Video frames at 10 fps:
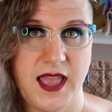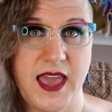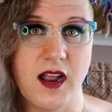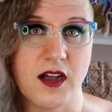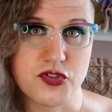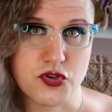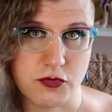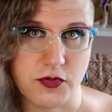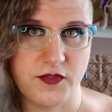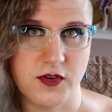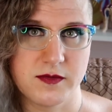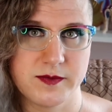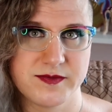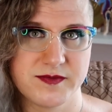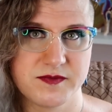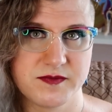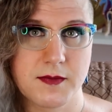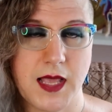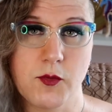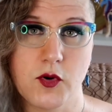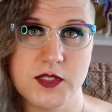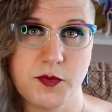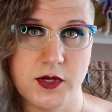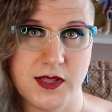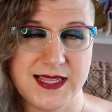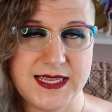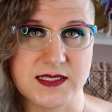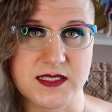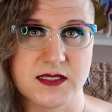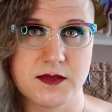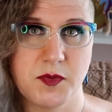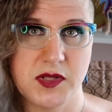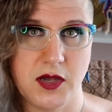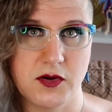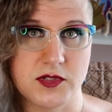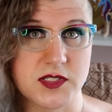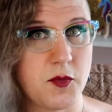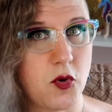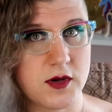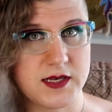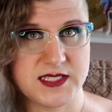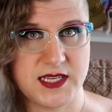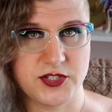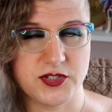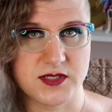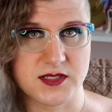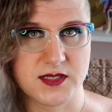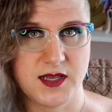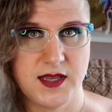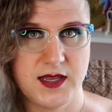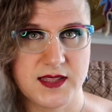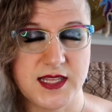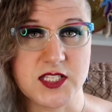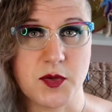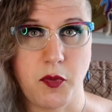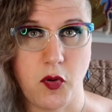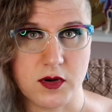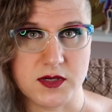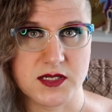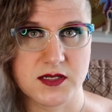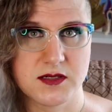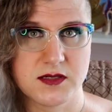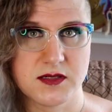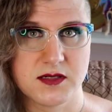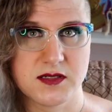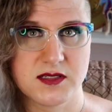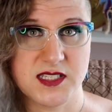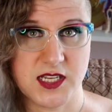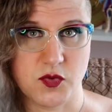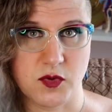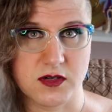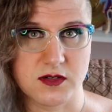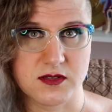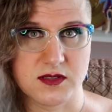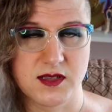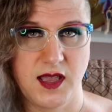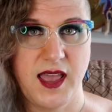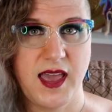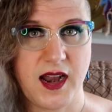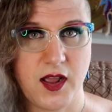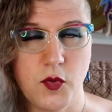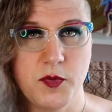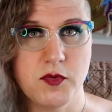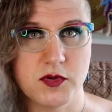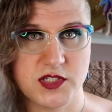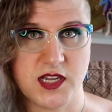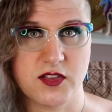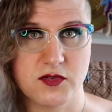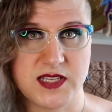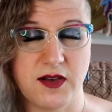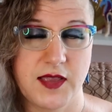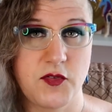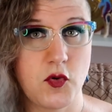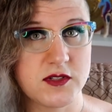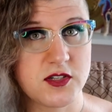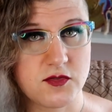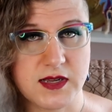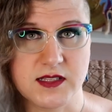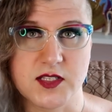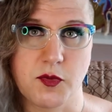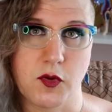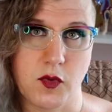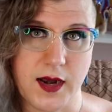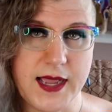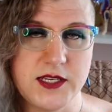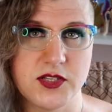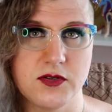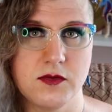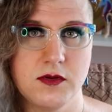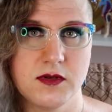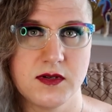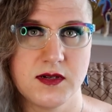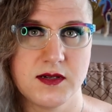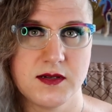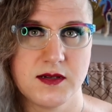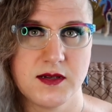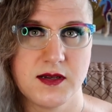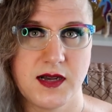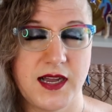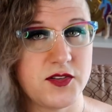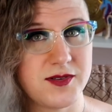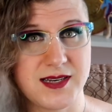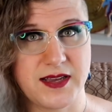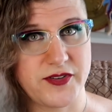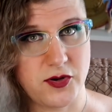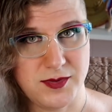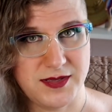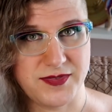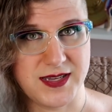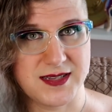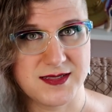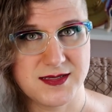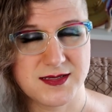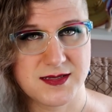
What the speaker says: and untruthful. I'm going to put links below to some organizations that support sex workers. And I hope you will check those out if you want to directly support what I do. I do not have an OnlyFans,